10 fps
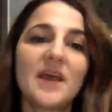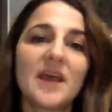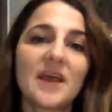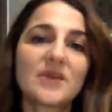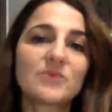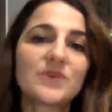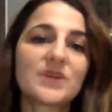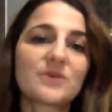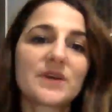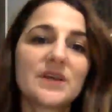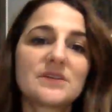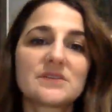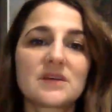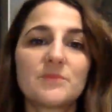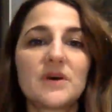and reiterate
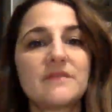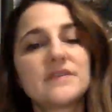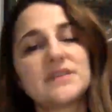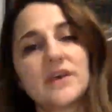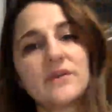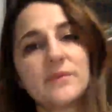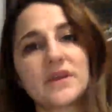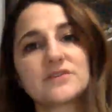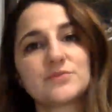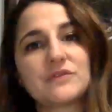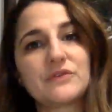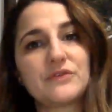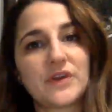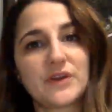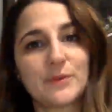some of the talent management
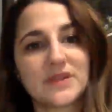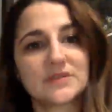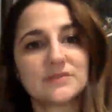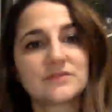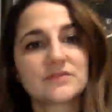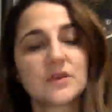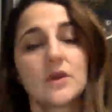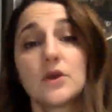fundamentals.